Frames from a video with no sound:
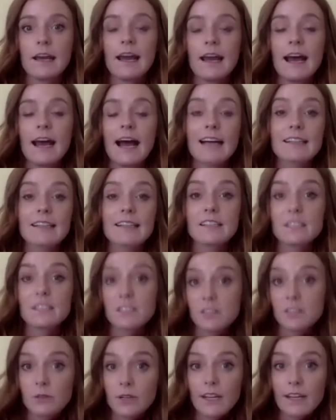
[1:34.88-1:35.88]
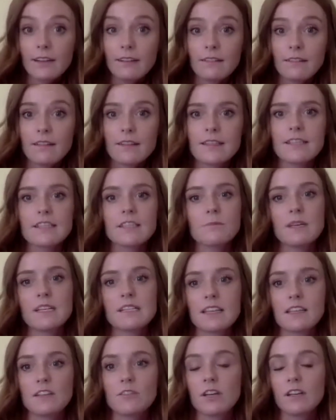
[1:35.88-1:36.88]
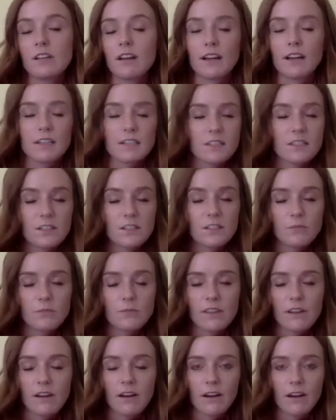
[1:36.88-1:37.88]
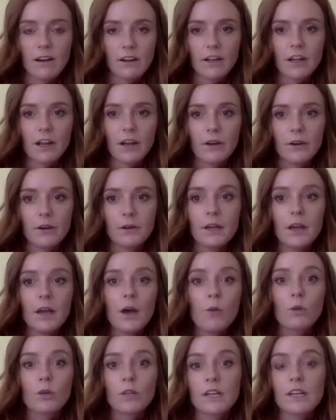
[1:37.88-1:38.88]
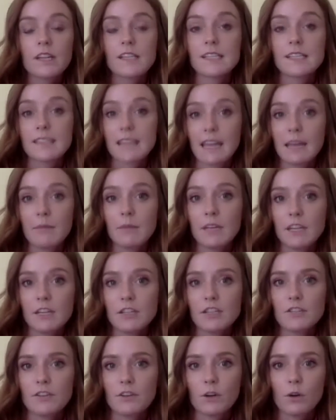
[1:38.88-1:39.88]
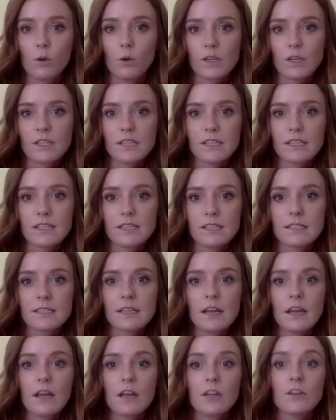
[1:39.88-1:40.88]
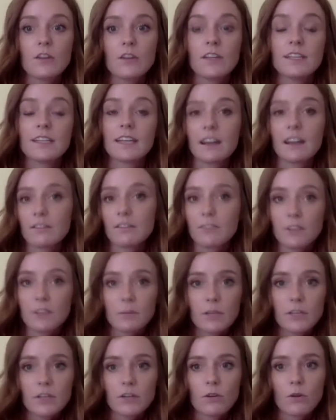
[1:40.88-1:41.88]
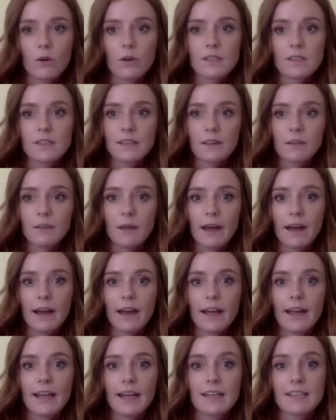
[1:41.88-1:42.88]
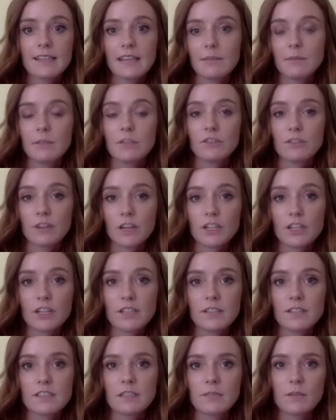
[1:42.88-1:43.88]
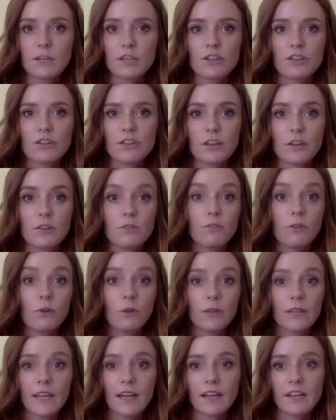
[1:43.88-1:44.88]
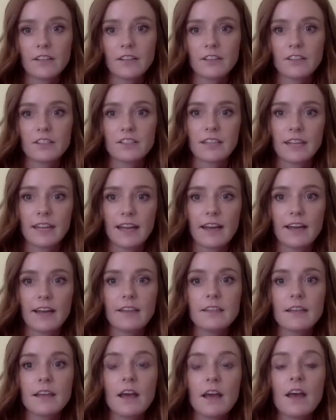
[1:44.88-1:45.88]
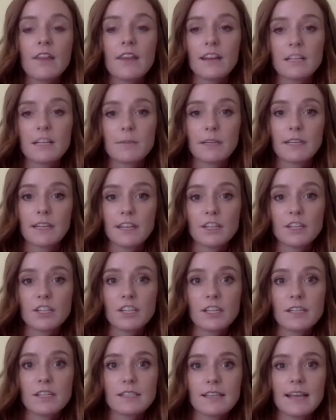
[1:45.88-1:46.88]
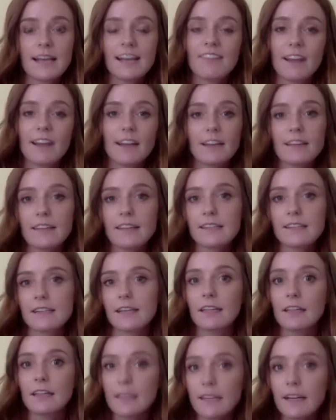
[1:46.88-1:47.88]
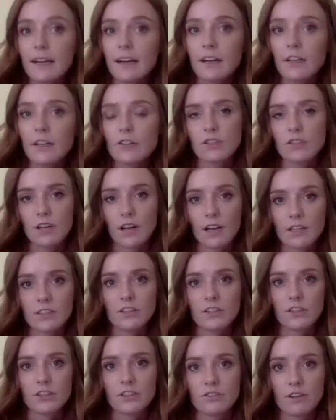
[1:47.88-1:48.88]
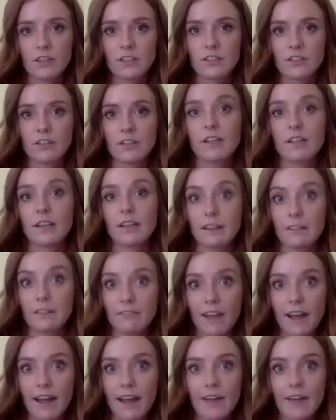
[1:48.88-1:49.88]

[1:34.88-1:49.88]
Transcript: As a student, this means that you cannot assume that the Honor Code will look the same in each of your courses. You need to carefully read your course syllabi and assignment instructions to make sure that you fully understand the expectations. And if anything is unclear, you should talk to your instructor to clarify.